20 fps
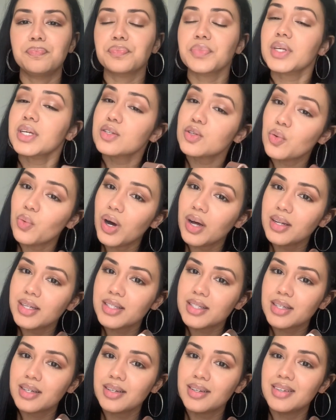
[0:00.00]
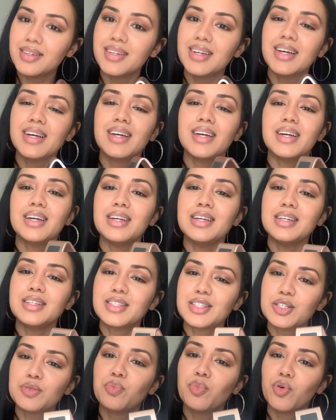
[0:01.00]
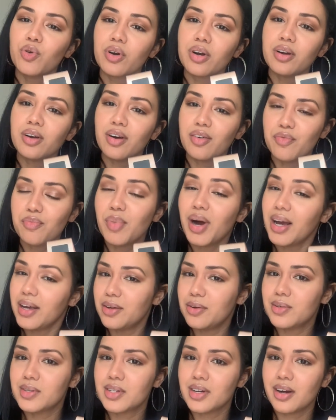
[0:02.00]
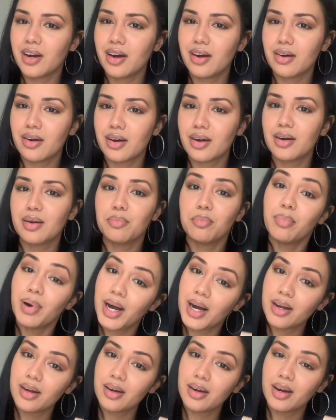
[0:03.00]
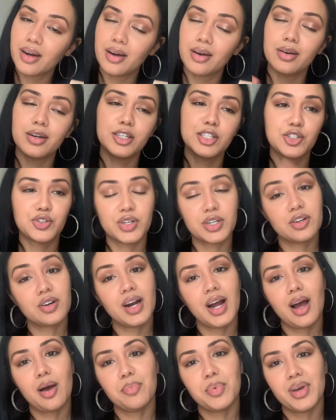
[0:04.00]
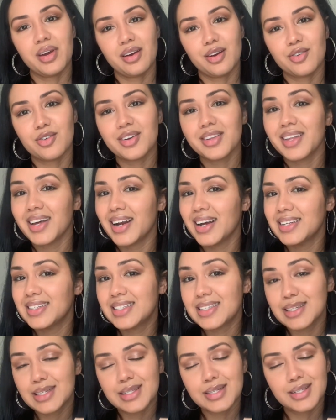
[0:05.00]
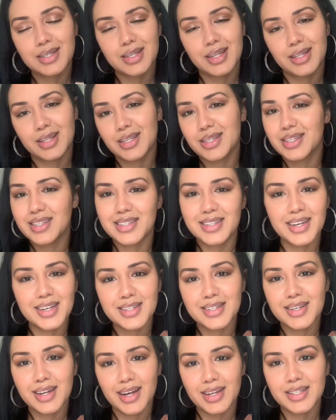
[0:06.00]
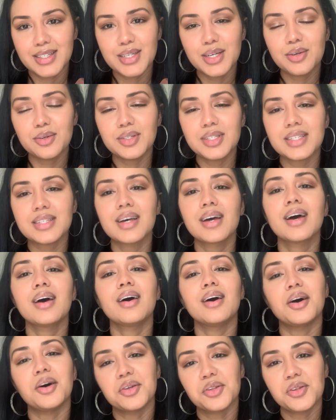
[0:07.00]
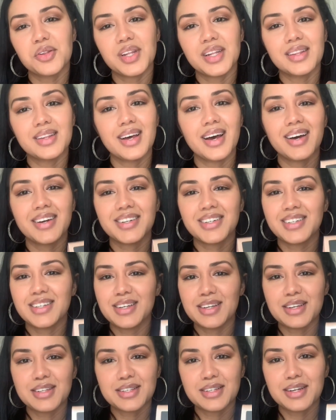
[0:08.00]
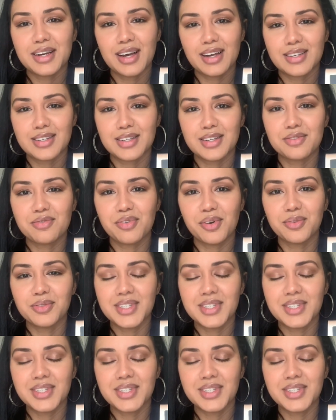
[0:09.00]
So while it's good, it's more of my user error, buyer error, trigger happy error that I didn't see that this does not tilt. Other than that, it's an excellent phone